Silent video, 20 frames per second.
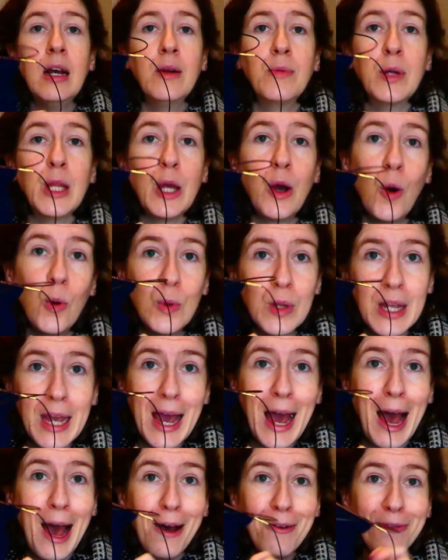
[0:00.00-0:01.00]
Really only
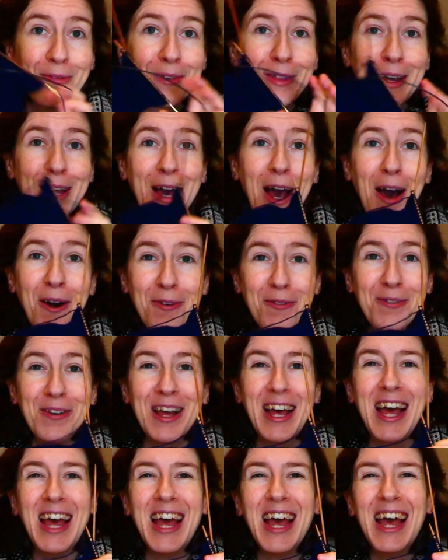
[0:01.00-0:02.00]
have the cuff
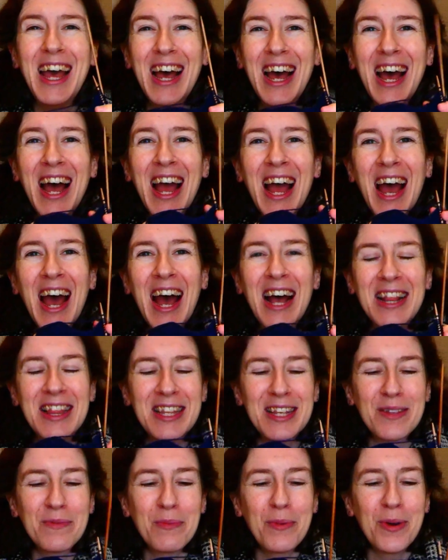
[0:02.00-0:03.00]
at
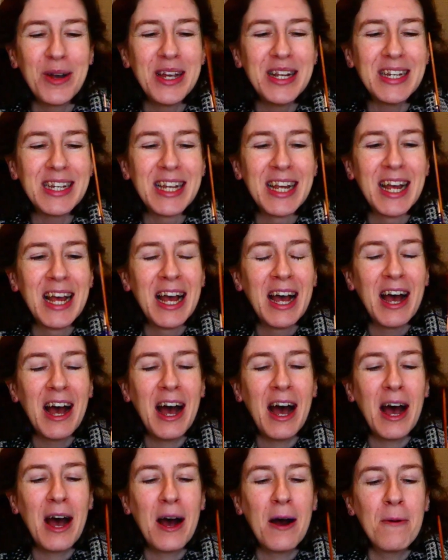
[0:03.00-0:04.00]
this point.
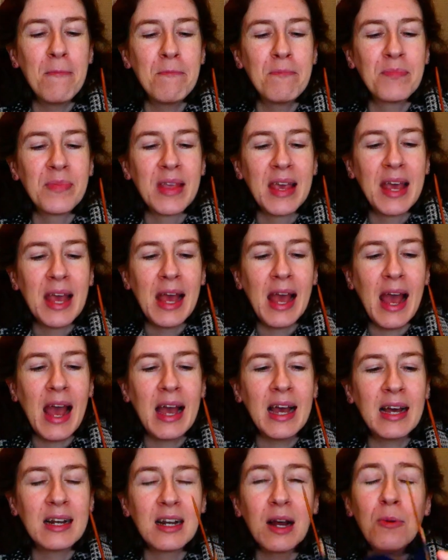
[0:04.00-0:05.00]
And
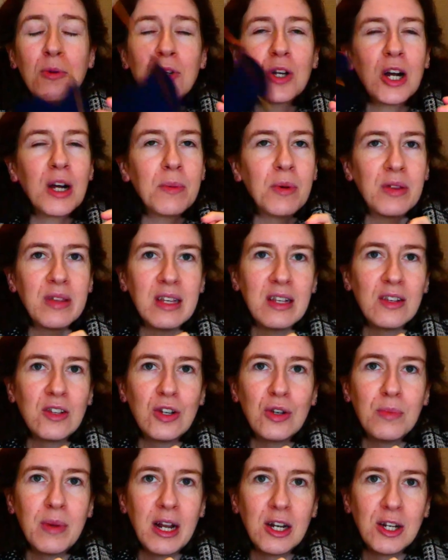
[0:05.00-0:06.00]
I won't talk about these
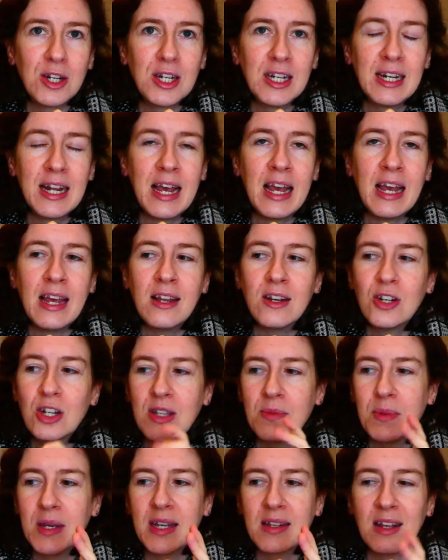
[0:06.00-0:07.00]
too much today,
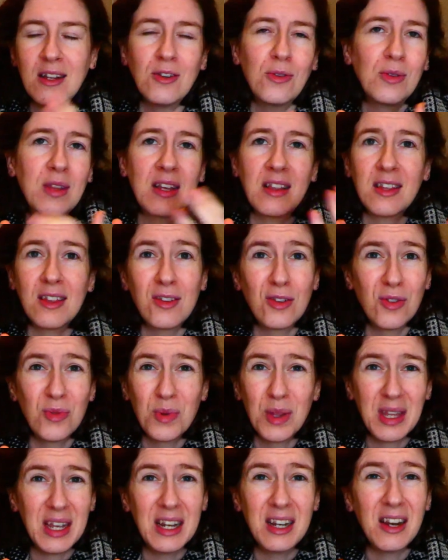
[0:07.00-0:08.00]
just because I don't think that there's
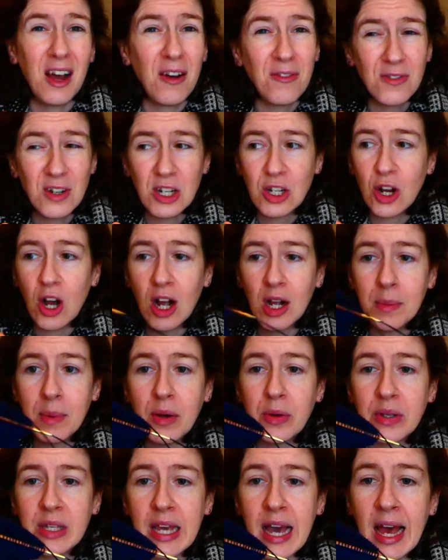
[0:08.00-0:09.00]
really enough to talk
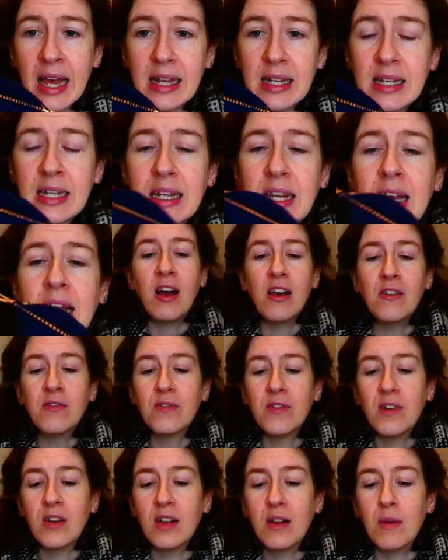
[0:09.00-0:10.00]
about yet. I've